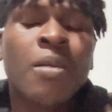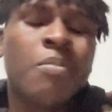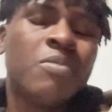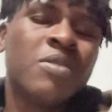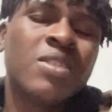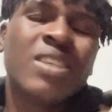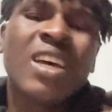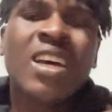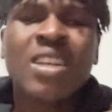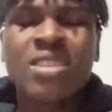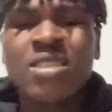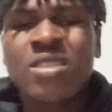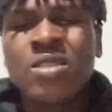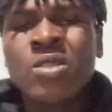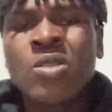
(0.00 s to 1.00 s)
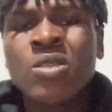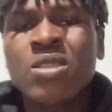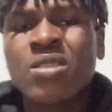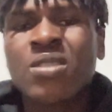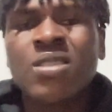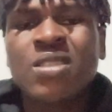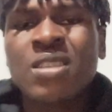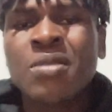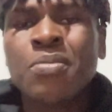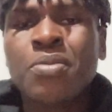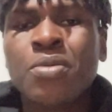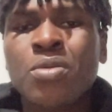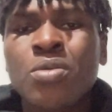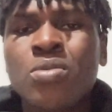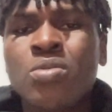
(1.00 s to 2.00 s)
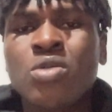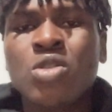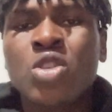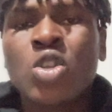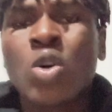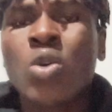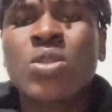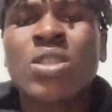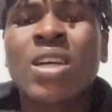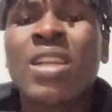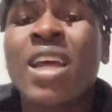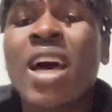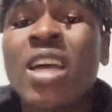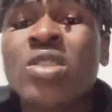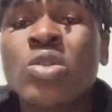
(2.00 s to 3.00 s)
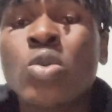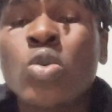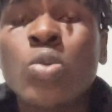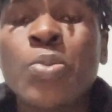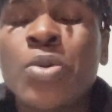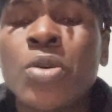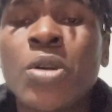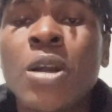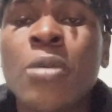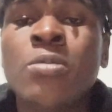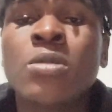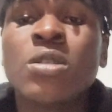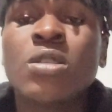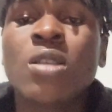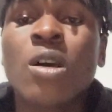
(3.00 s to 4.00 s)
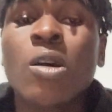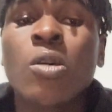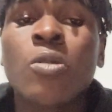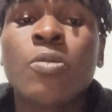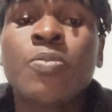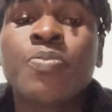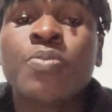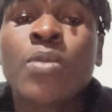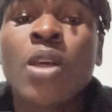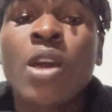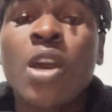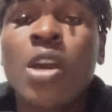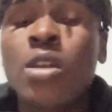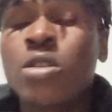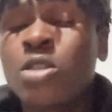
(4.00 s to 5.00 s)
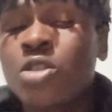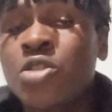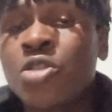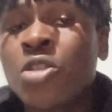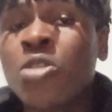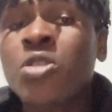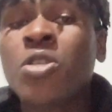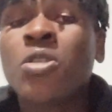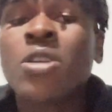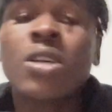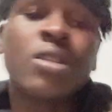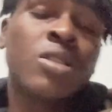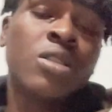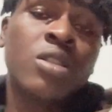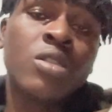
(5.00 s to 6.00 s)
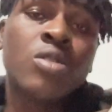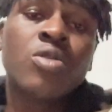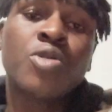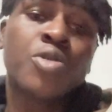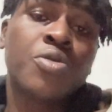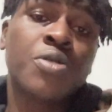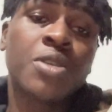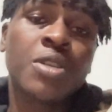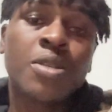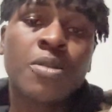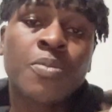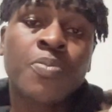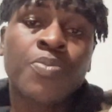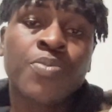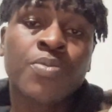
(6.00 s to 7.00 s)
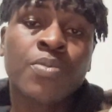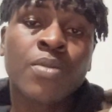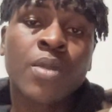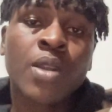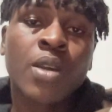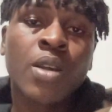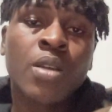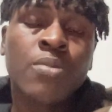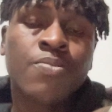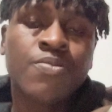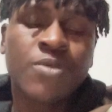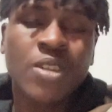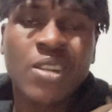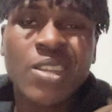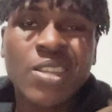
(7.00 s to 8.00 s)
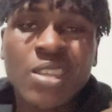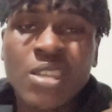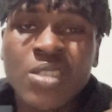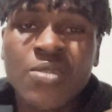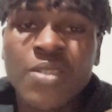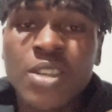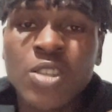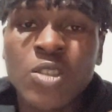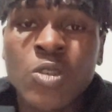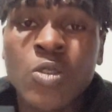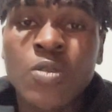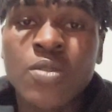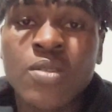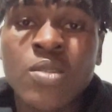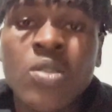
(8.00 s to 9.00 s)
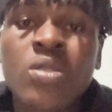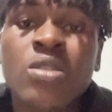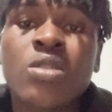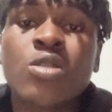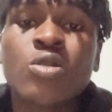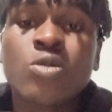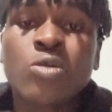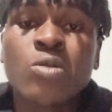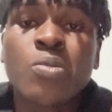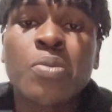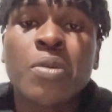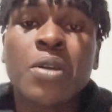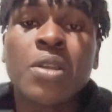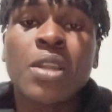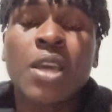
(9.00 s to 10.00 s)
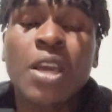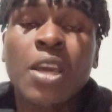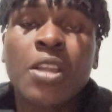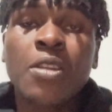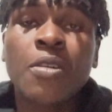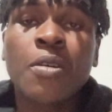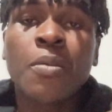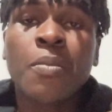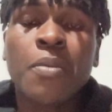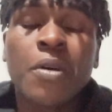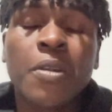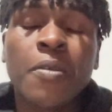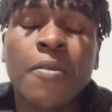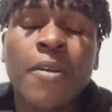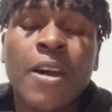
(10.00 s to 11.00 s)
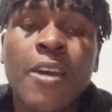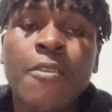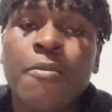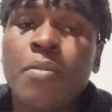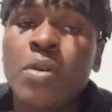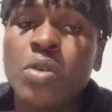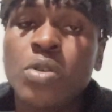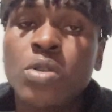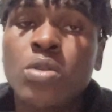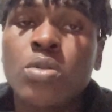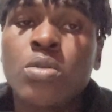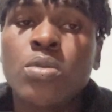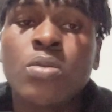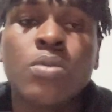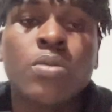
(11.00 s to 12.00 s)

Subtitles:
Besides, the Snort is simple, short, and has good programming style. It is structured and easy to read. The latest version of Snort is 2.8.5.2.